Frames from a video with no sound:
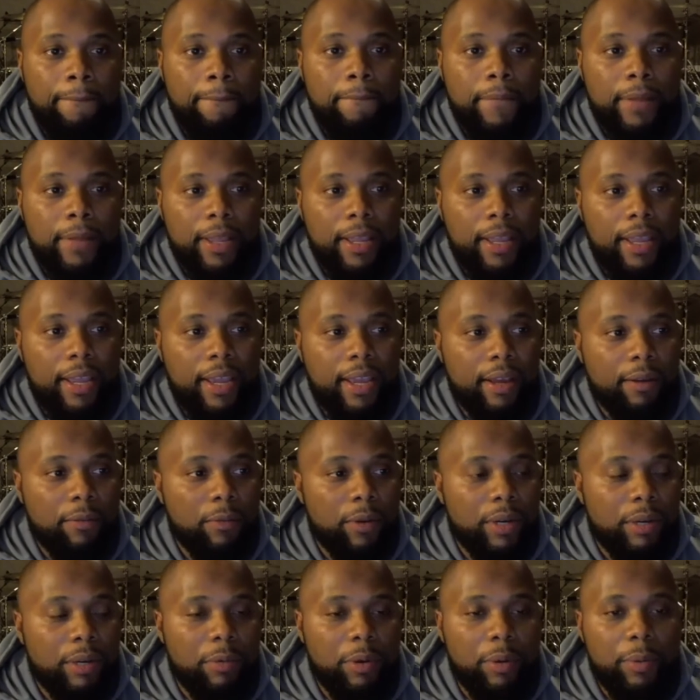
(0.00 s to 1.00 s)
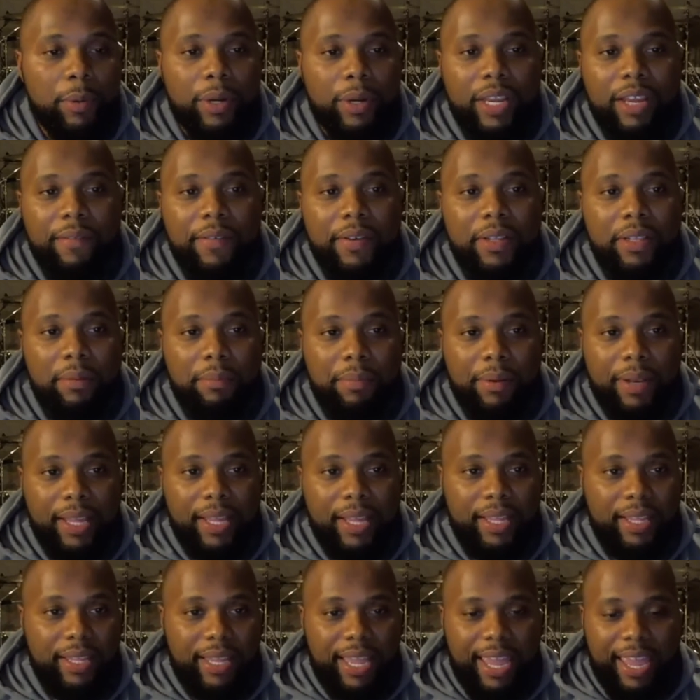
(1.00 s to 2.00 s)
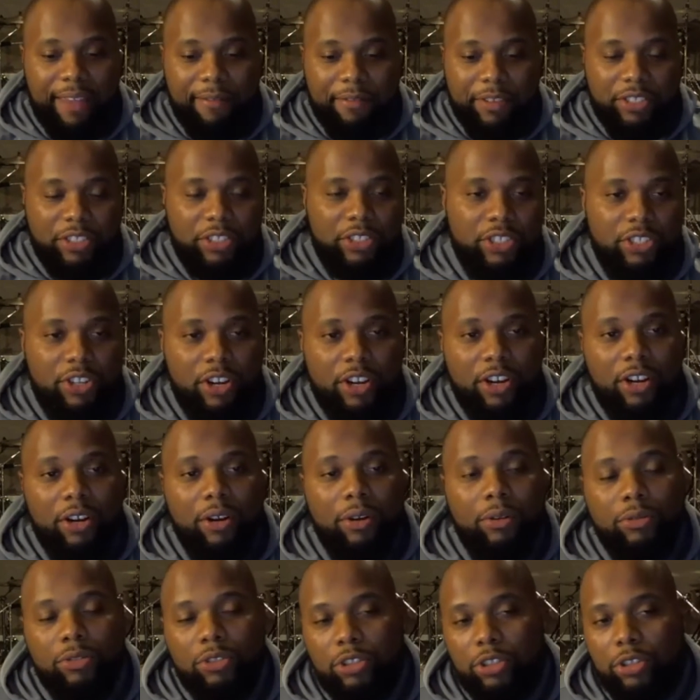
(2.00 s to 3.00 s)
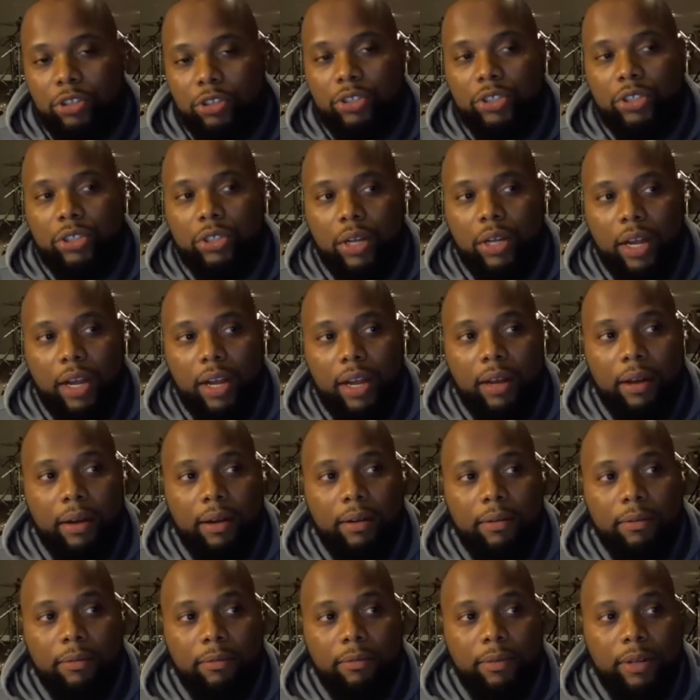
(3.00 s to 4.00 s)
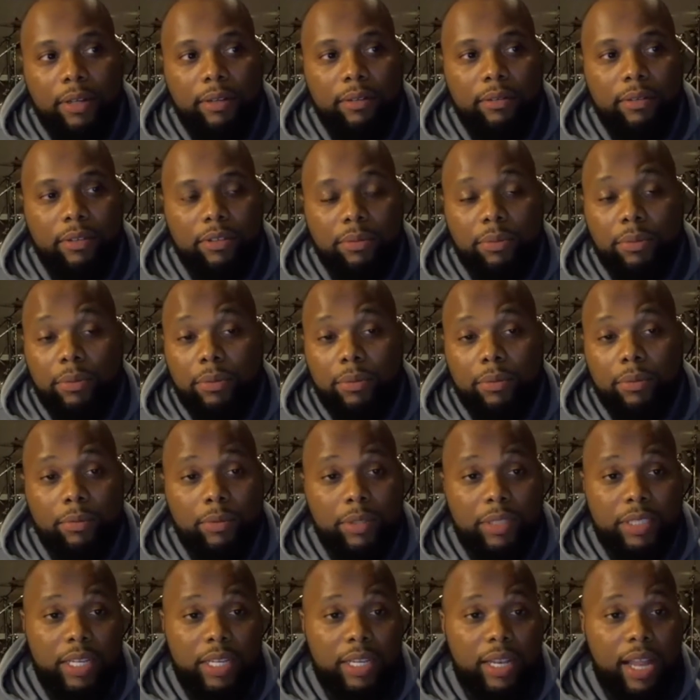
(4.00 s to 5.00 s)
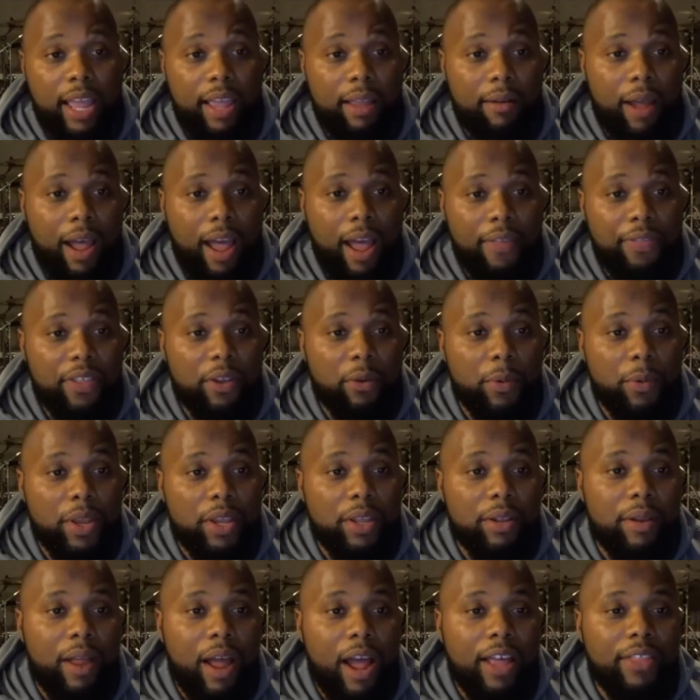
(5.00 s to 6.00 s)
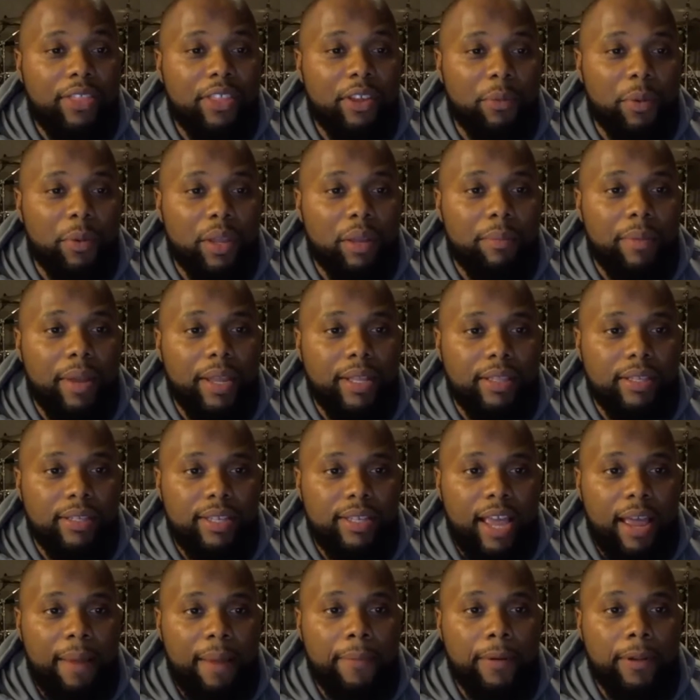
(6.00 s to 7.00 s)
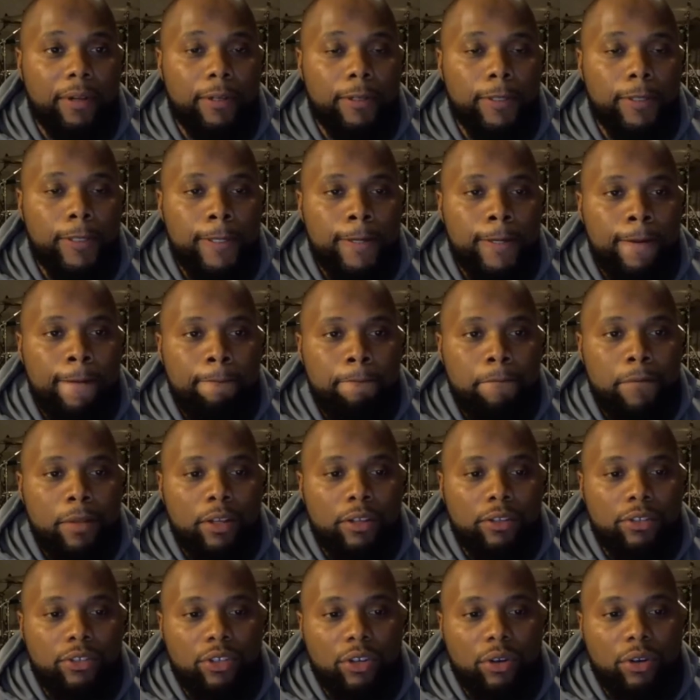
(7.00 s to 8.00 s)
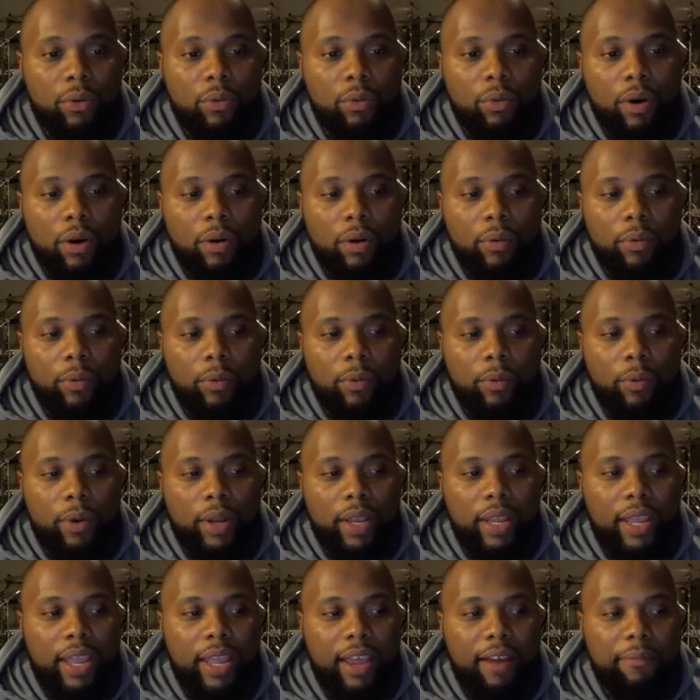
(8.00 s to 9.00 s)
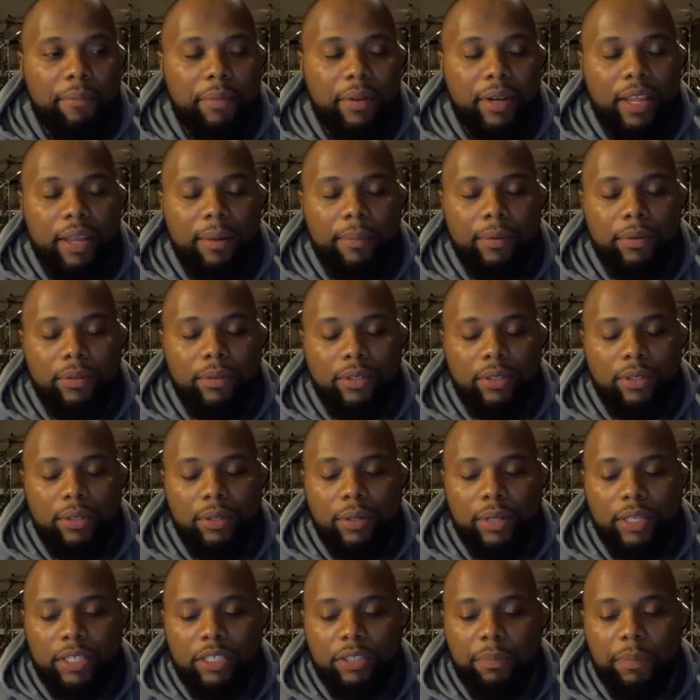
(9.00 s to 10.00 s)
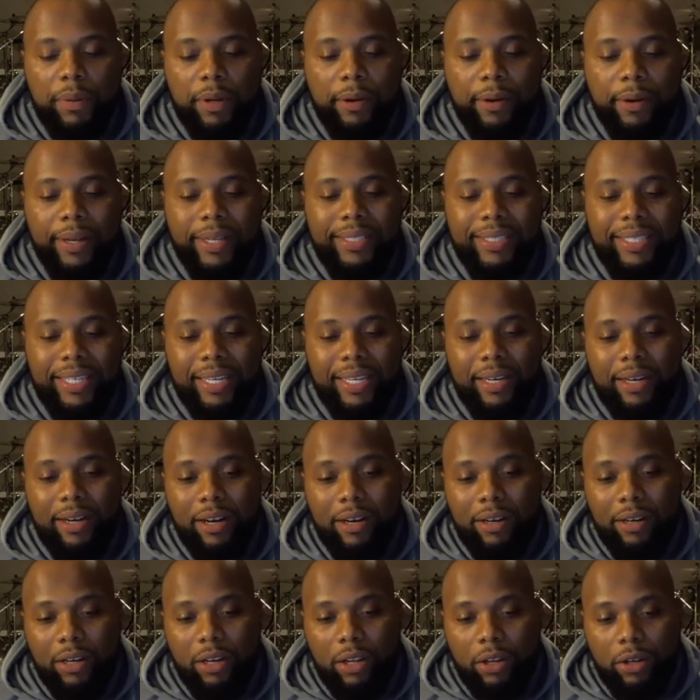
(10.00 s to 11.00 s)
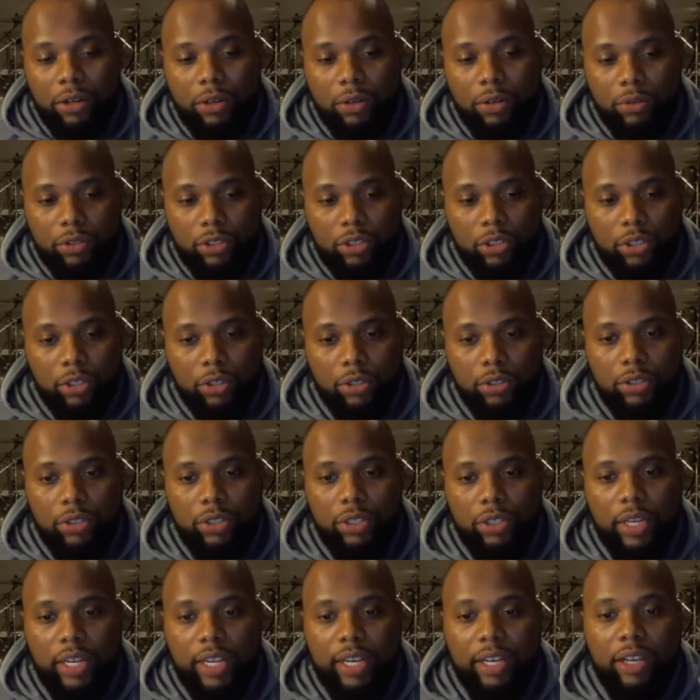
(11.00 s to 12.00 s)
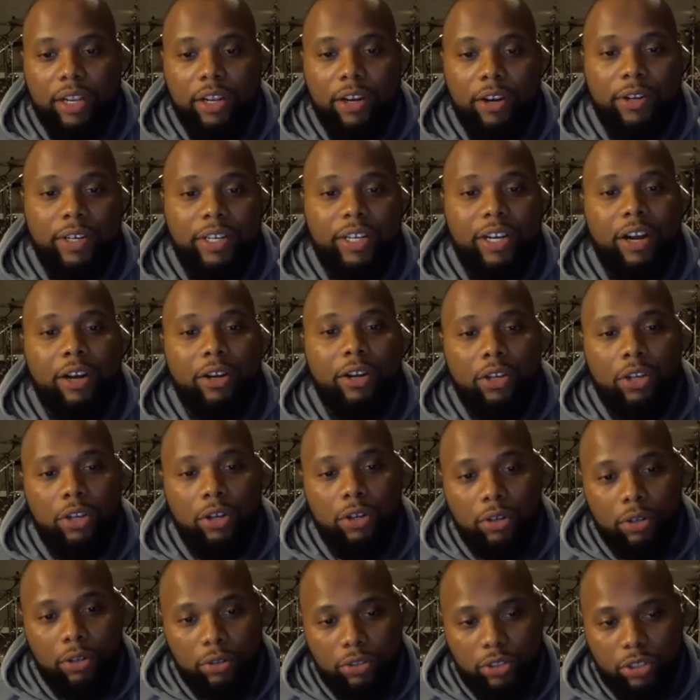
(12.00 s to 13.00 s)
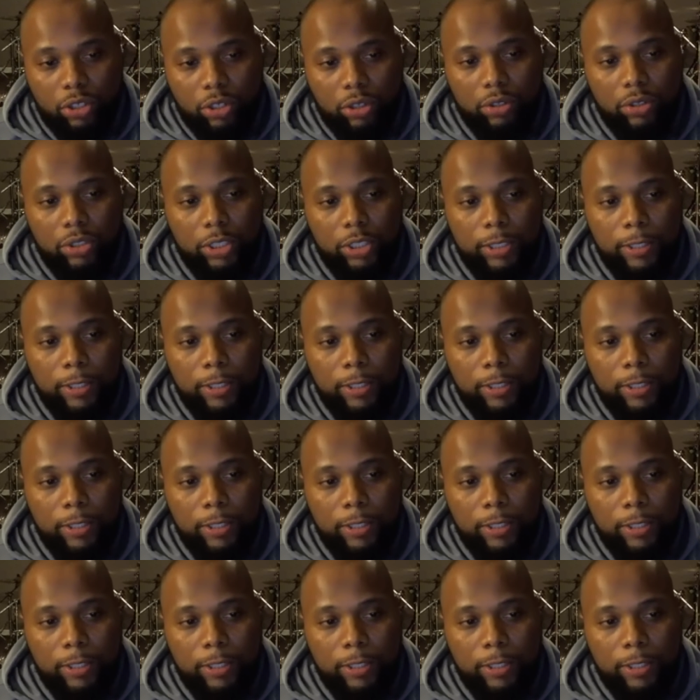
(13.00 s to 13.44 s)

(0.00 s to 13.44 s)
And when we were given the blank canvas to start our own church, we said, "Hey, I think we can make this happen." And so what we have been able to experience in our local church and learn in our local church,